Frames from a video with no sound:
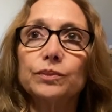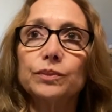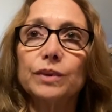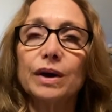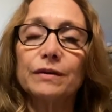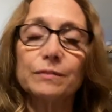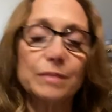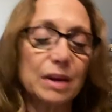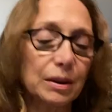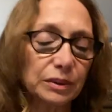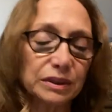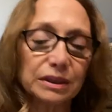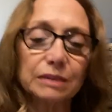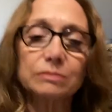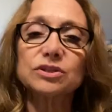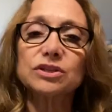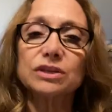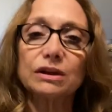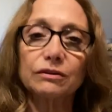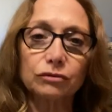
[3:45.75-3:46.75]
I met with them
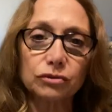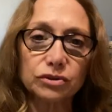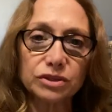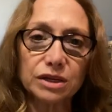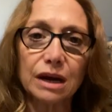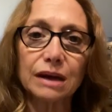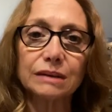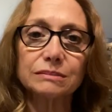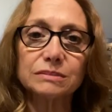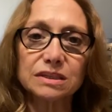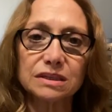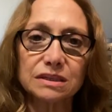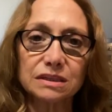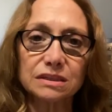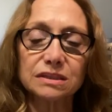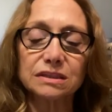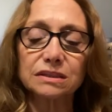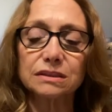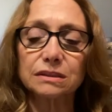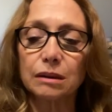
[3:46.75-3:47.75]
several times
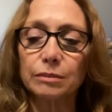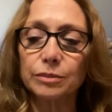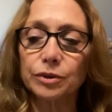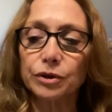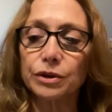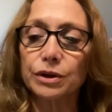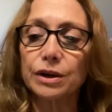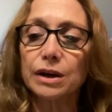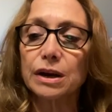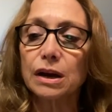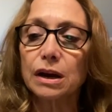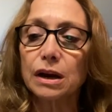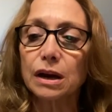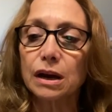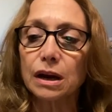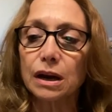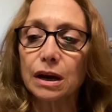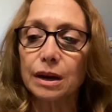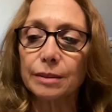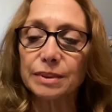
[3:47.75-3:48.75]
this summer.
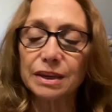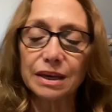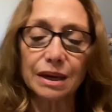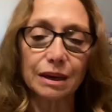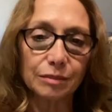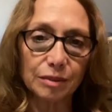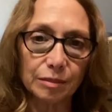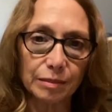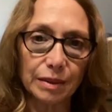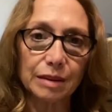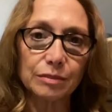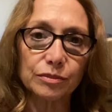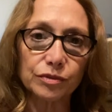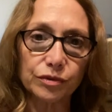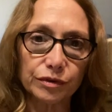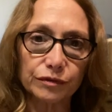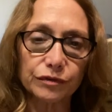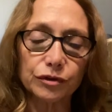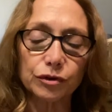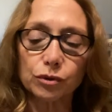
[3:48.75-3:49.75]
I became a member
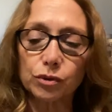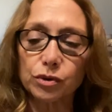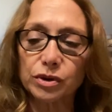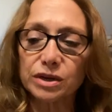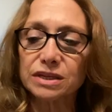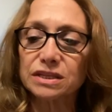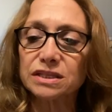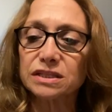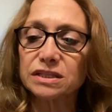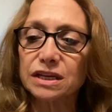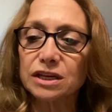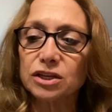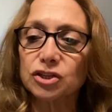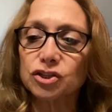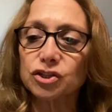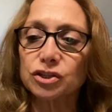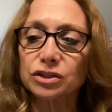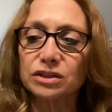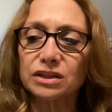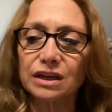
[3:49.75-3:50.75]
of their
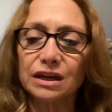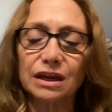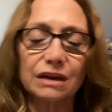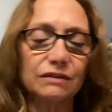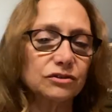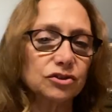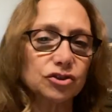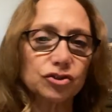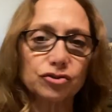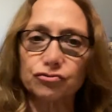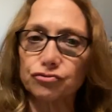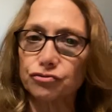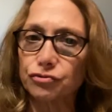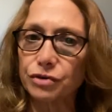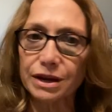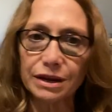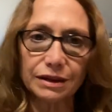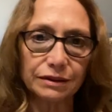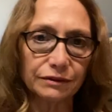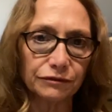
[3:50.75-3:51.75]
organization. They gave us
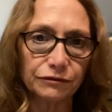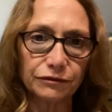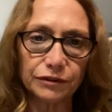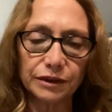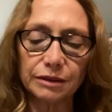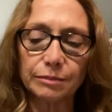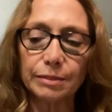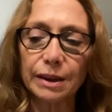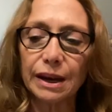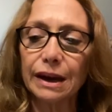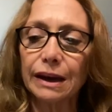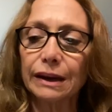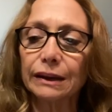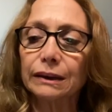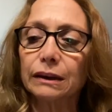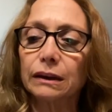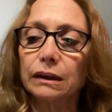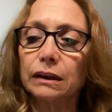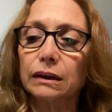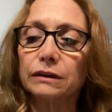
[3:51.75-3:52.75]
great
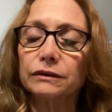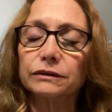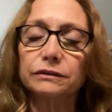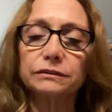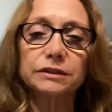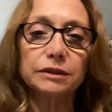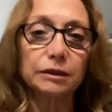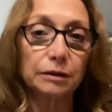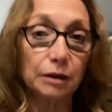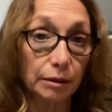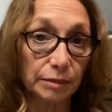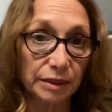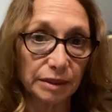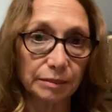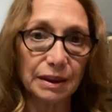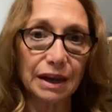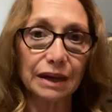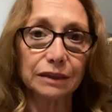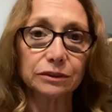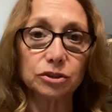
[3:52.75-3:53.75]
feedback to
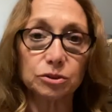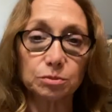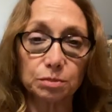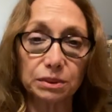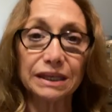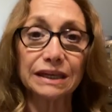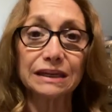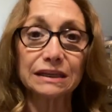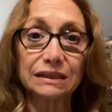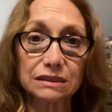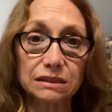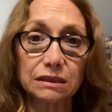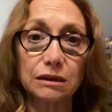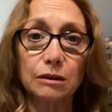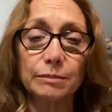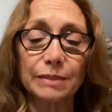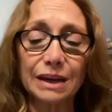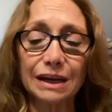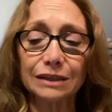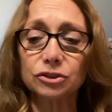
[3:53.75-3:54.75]
planning to
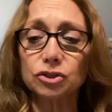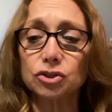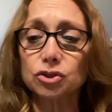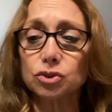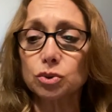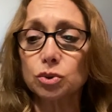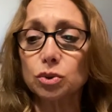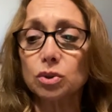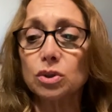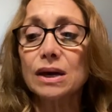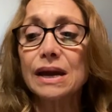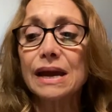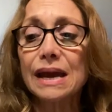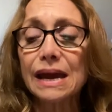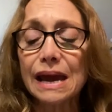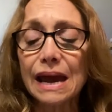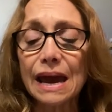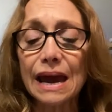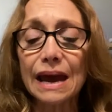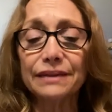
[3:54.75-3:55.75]
come back to school,
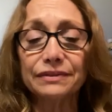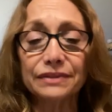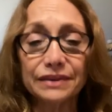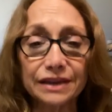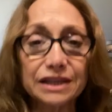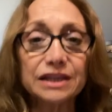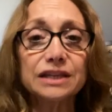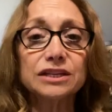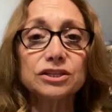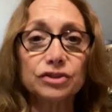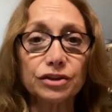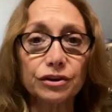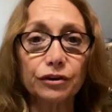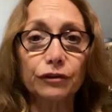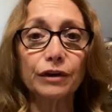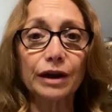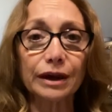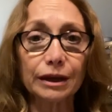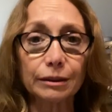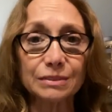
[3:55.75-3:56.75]
and it is their
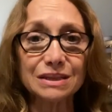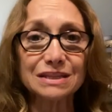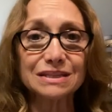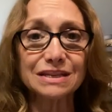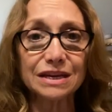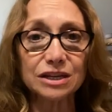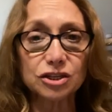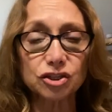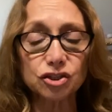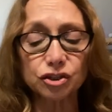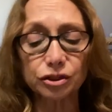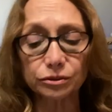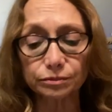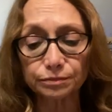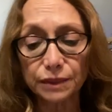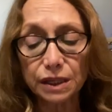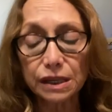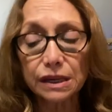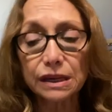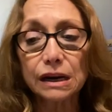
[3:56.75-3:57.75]
recommendation.
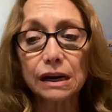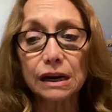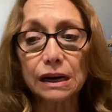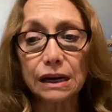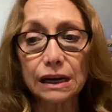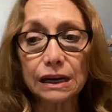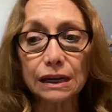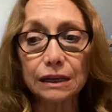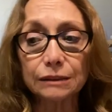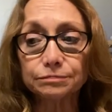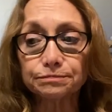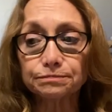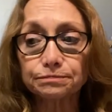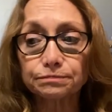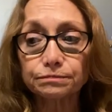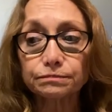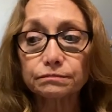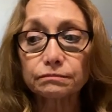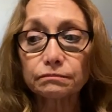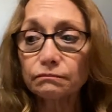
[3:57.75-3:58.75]

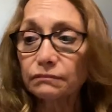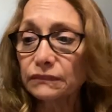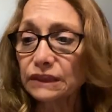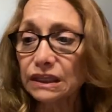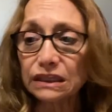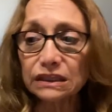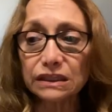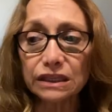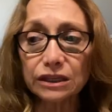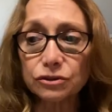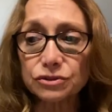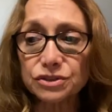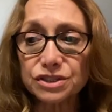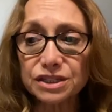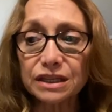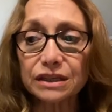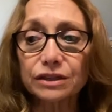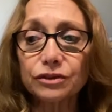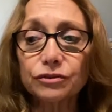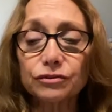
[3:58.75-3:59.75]
They don't see any